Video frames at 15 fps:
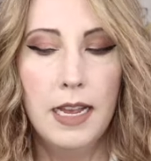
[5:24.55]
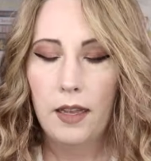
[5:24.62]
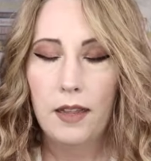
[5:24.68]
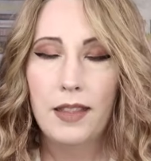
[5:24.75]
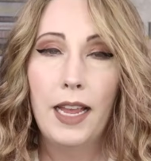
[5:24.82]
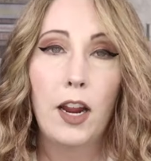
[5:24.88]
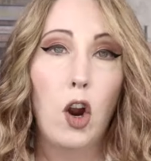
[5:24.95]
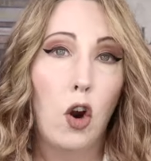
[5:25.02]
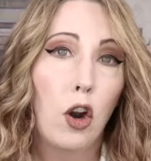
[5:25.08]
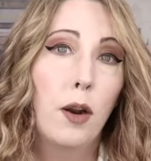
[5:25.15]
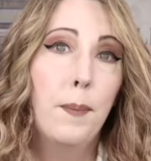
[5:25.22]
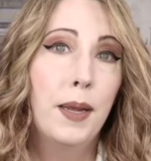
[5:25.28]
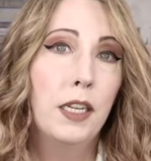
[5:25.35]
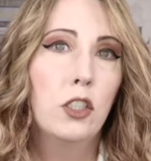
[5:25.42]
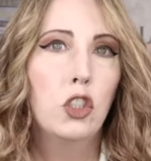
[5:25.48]
they are
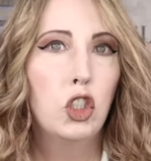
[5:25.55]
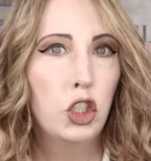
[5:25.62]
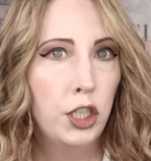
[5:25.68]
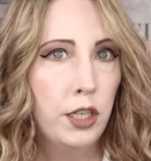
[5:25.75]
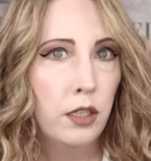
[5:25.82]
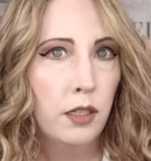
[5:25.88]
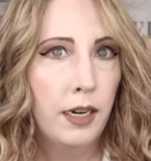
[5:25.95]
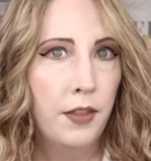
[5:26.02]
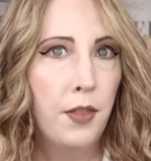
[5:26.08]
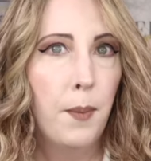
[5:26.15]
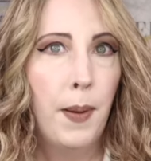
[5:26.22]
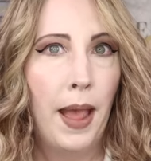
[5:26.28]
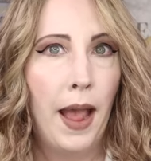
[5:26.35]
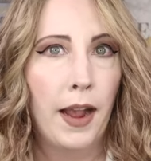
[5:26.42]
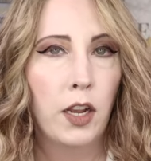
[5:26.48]
a bit sheer in the
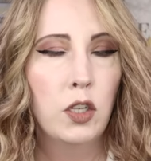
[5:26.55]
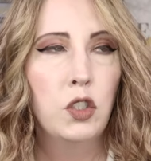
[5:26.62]
back.